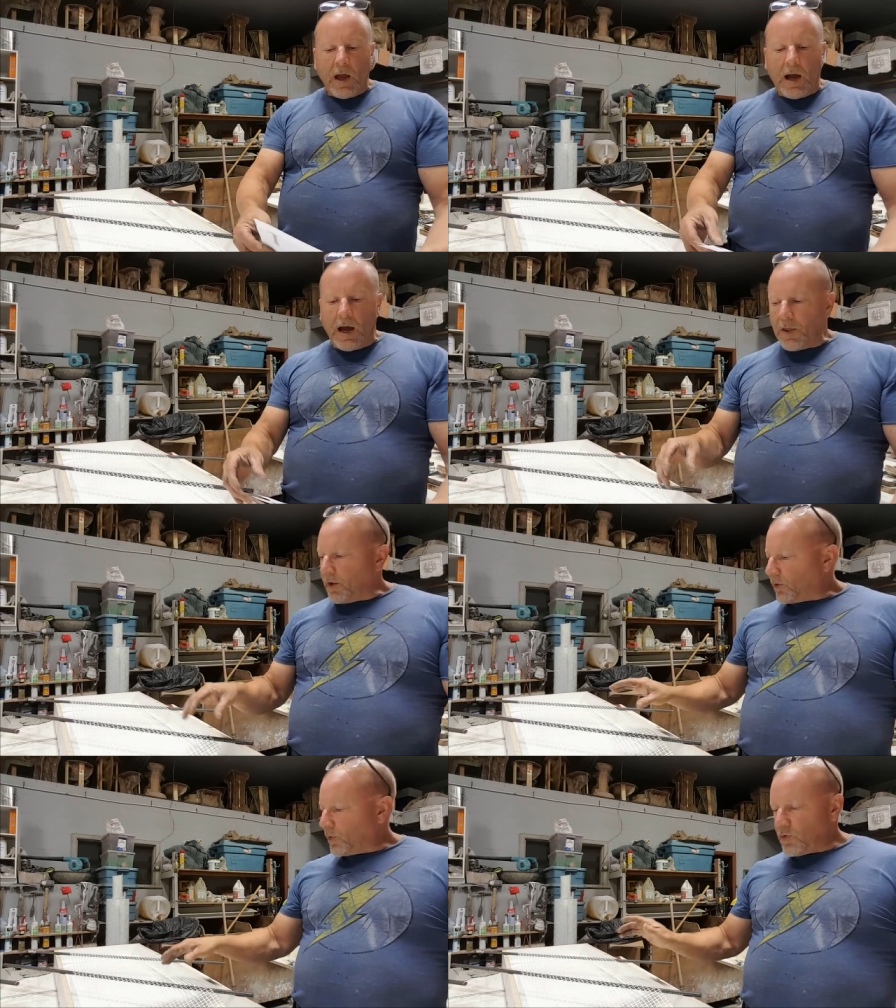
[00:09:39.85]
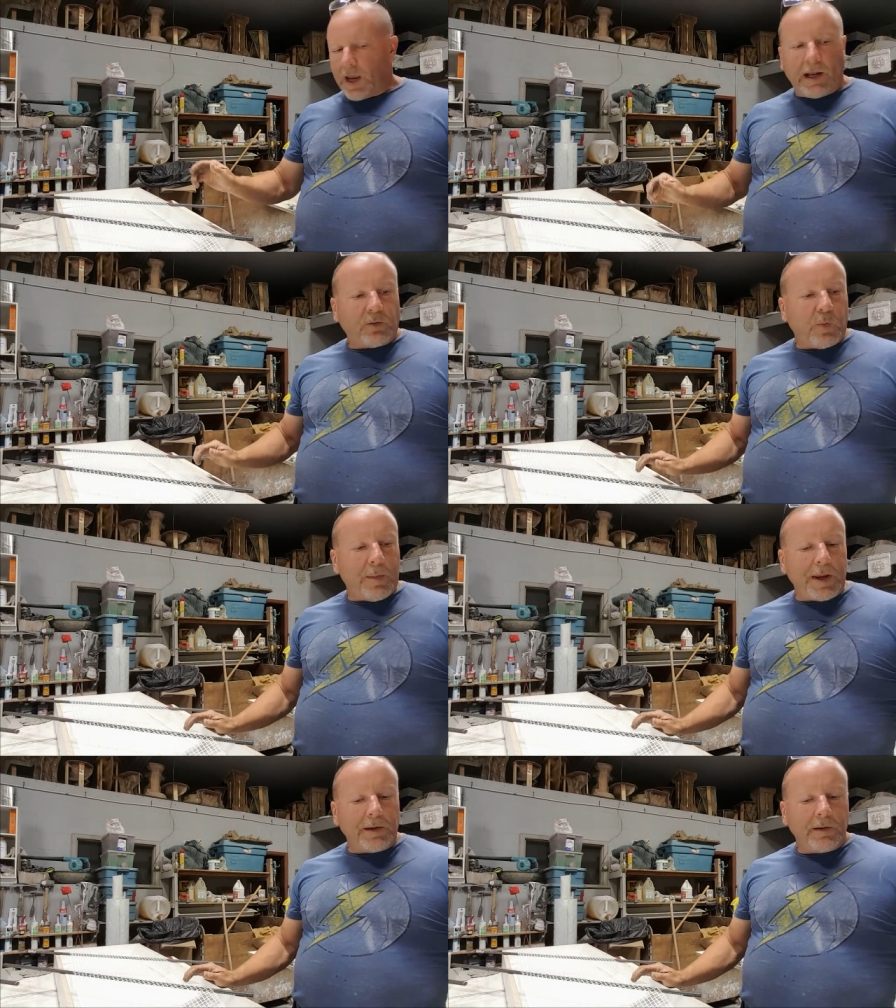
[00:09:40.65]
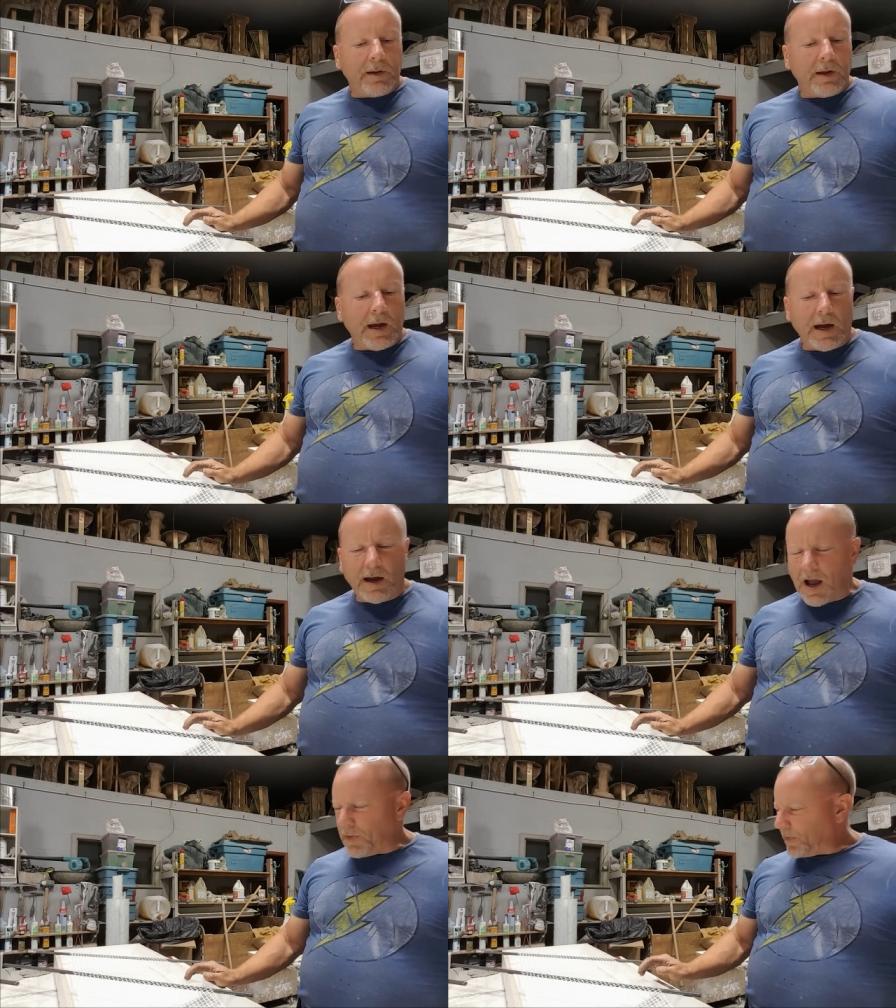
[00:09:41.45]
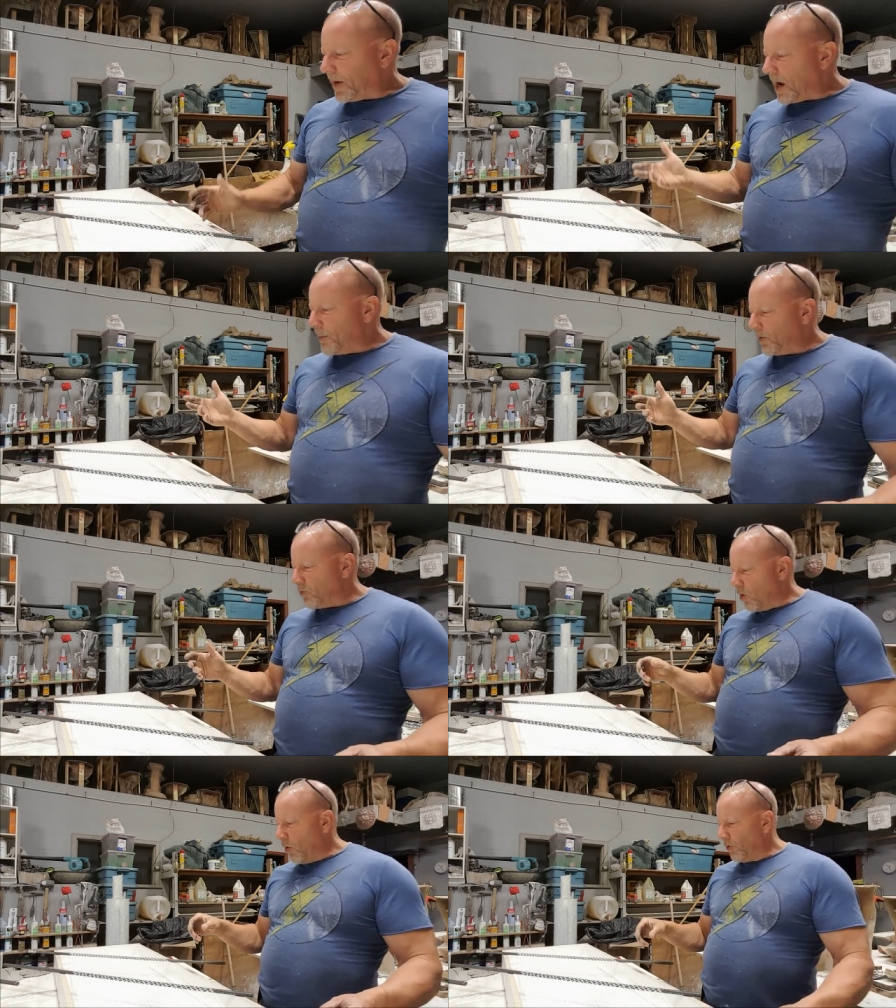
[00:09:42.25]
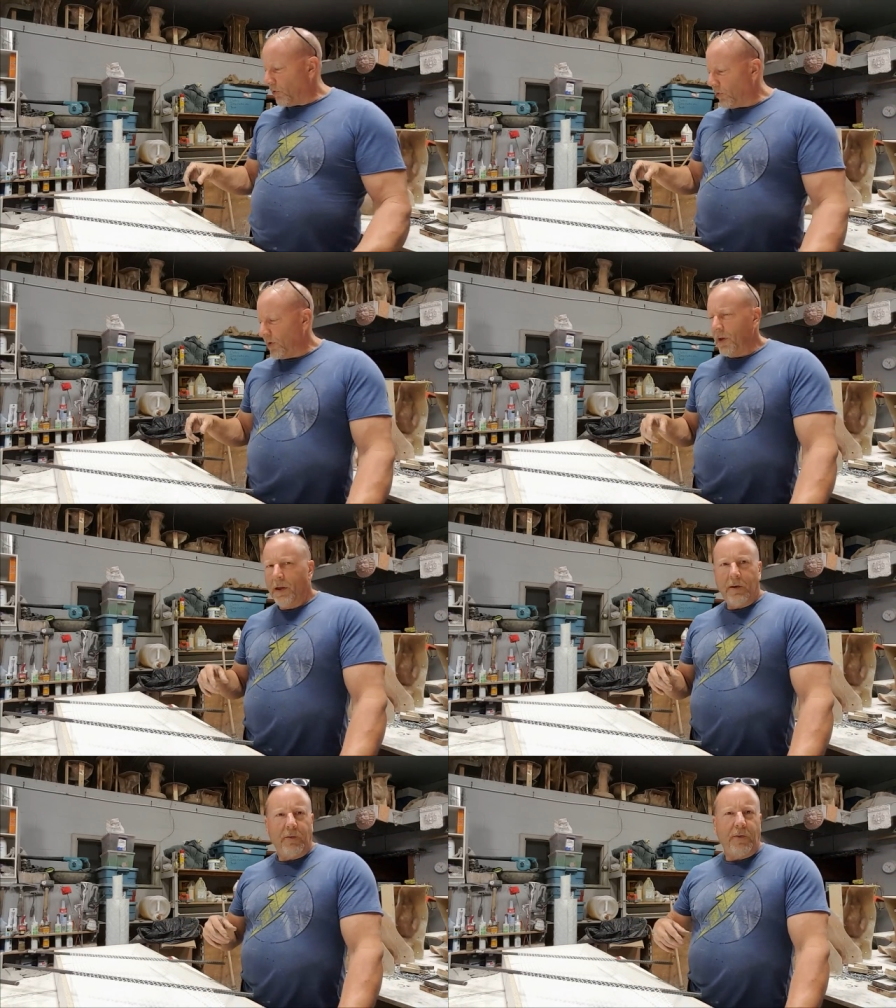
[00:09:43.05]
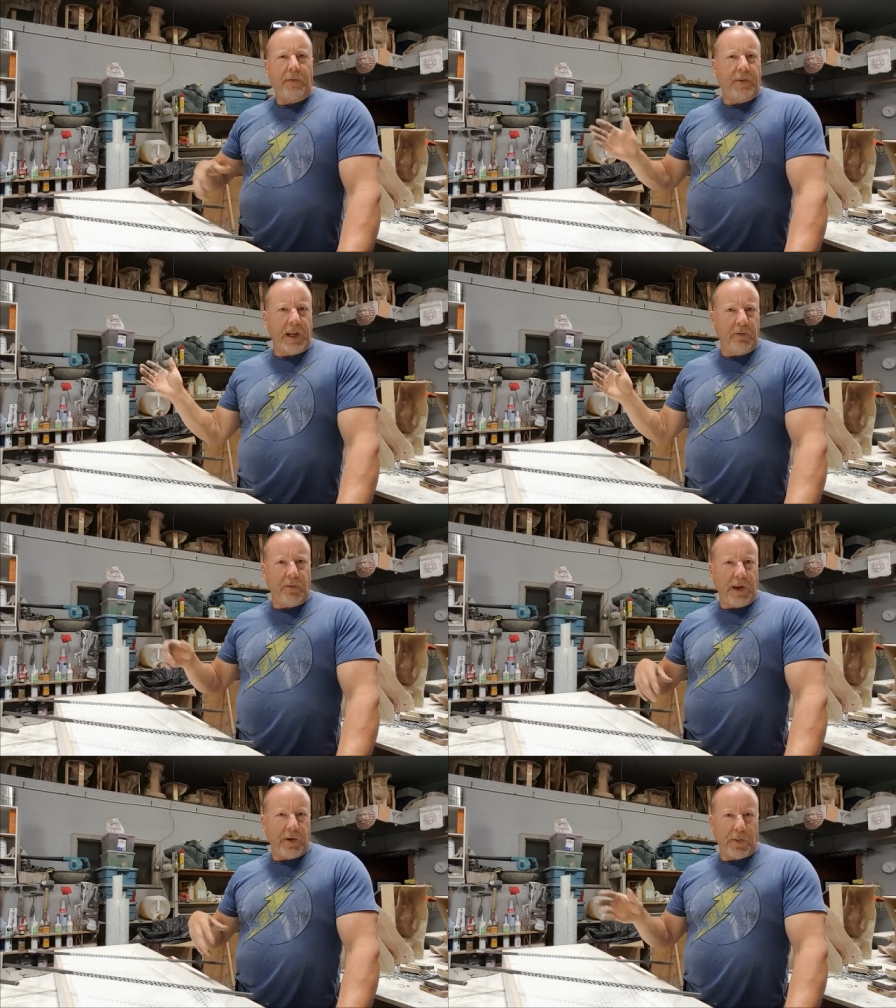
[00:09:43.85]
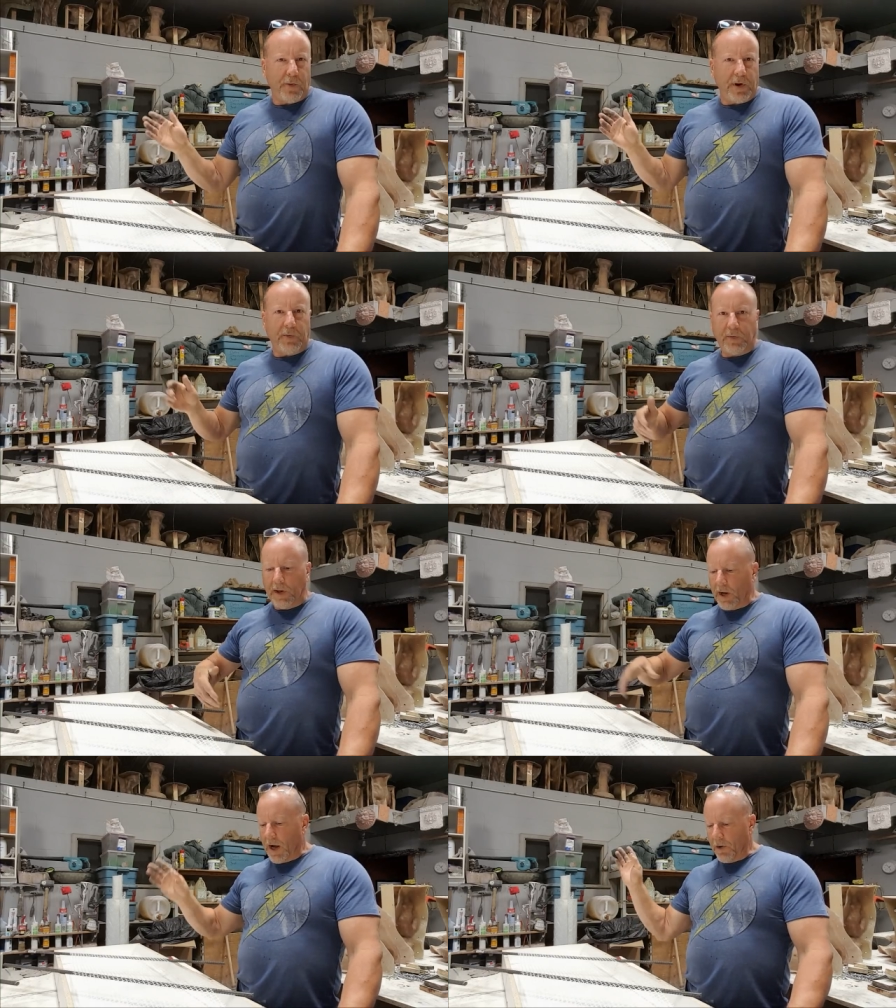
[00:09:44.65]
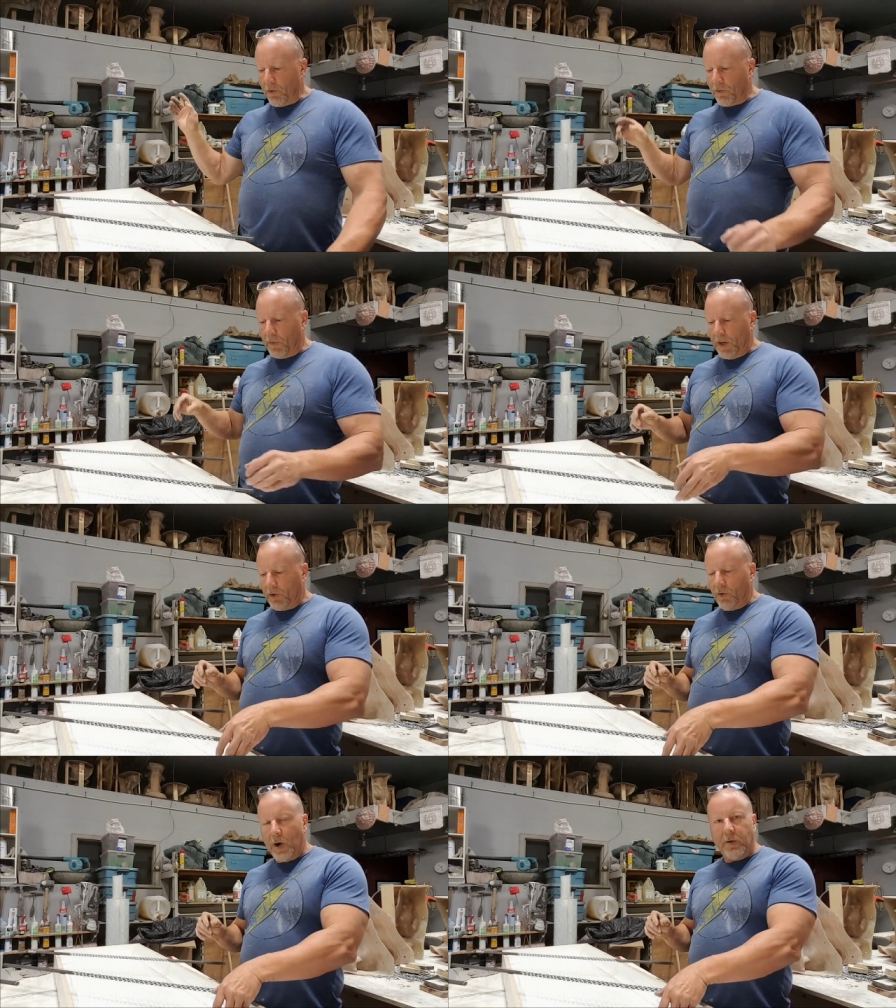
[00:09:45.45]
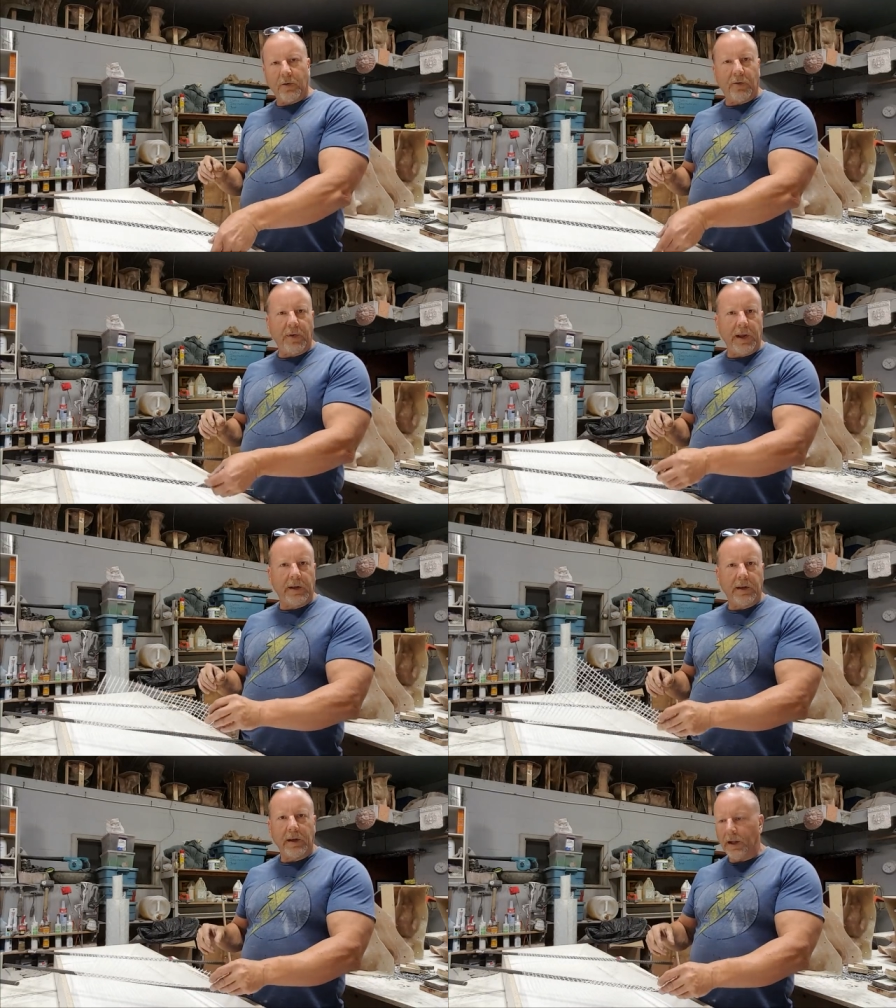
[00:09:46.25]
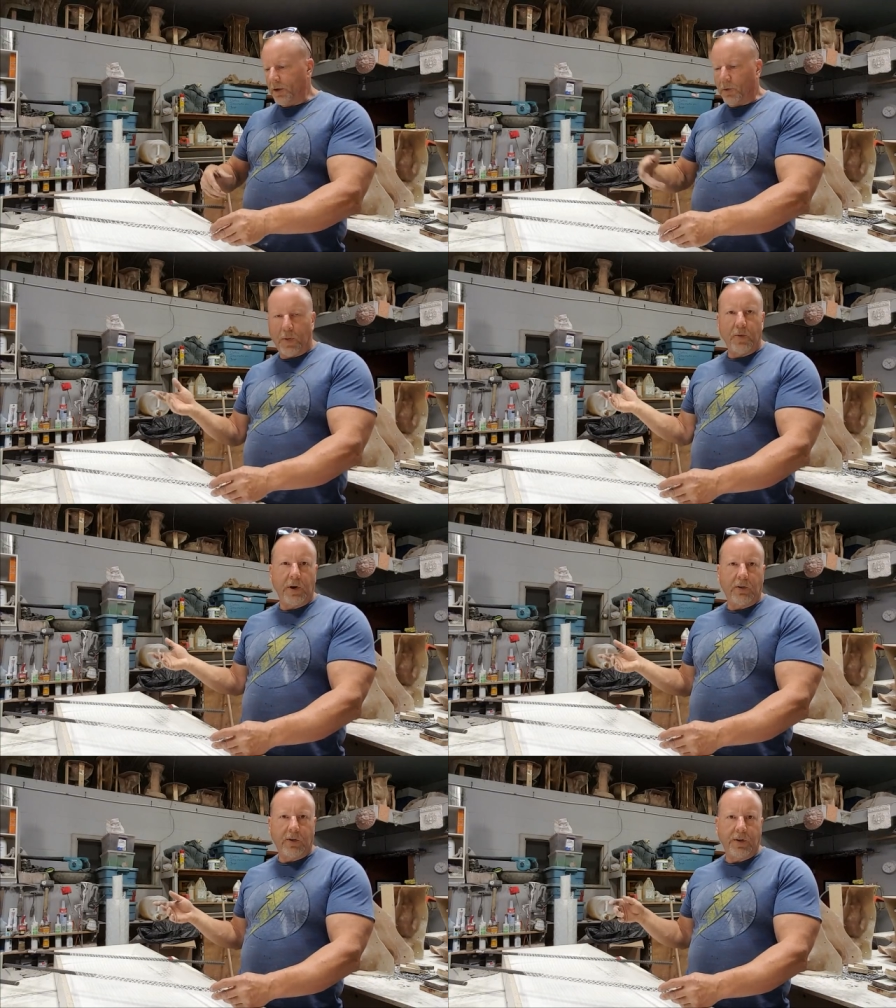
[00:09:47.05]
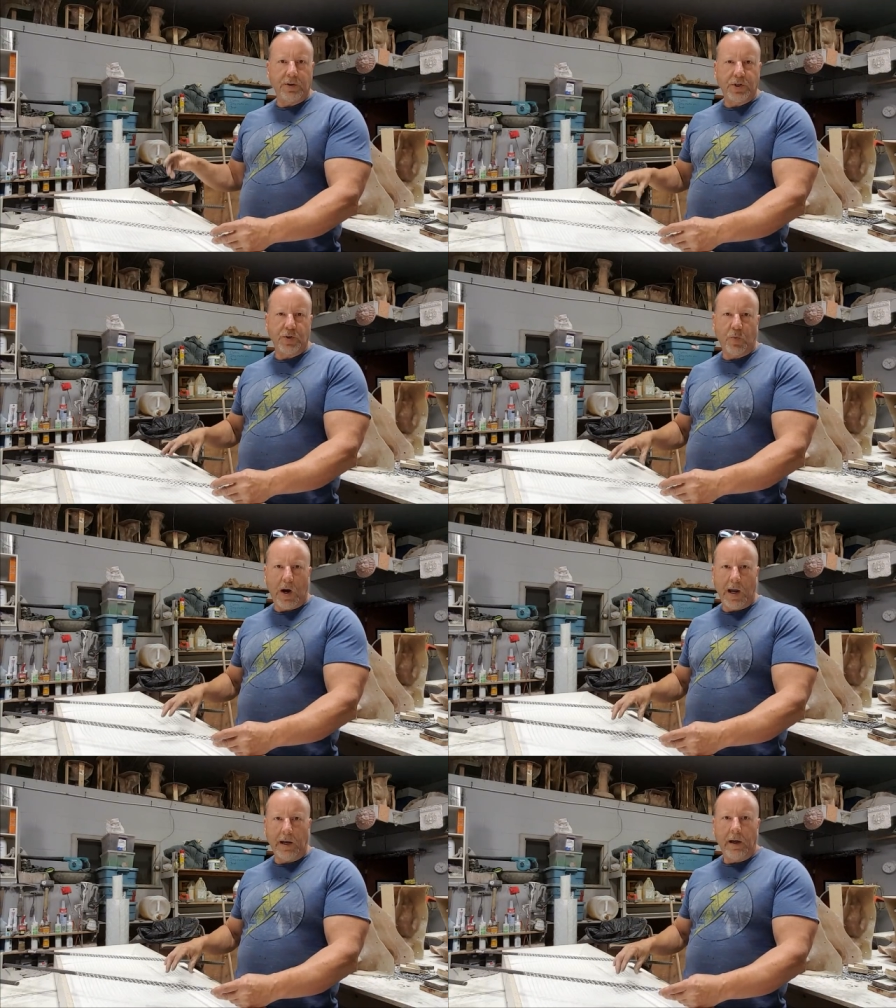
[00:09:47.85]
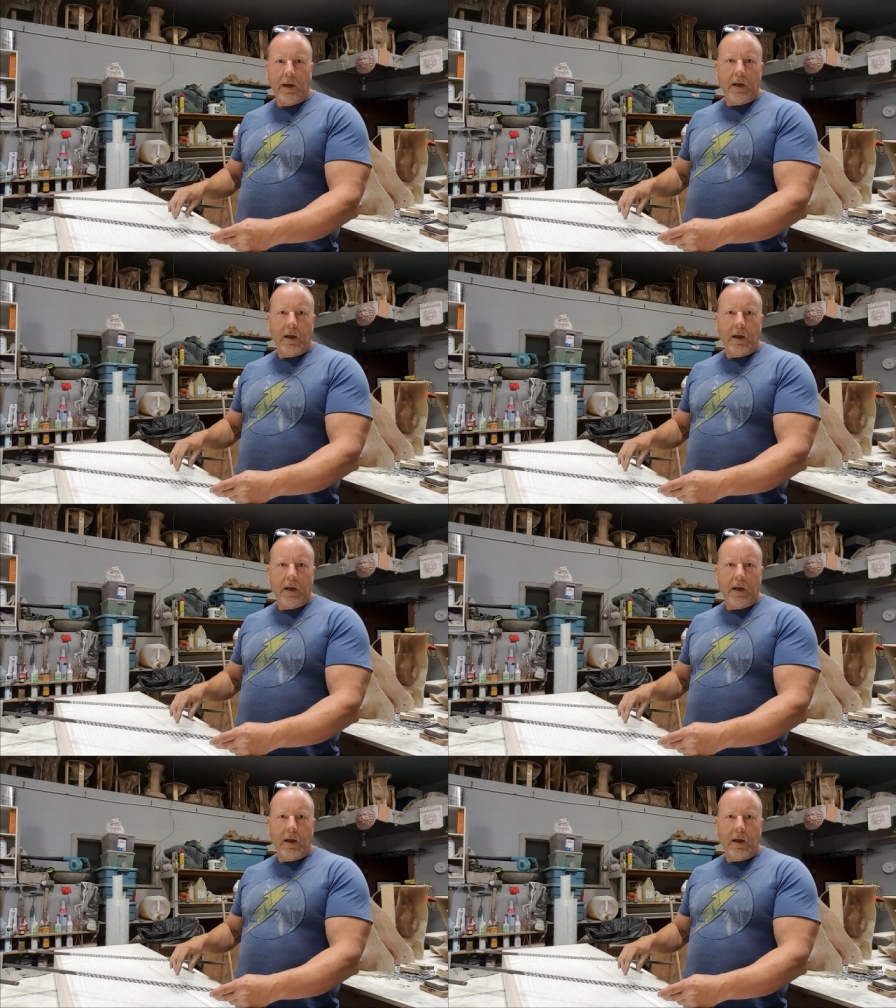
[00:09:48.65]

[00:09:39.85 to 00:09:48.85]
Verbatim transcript: It's 3/8 webbing. I think they come in rolls 15 feet, 30 feet, 100 feet, 200 feet, and they're 36 inches wide.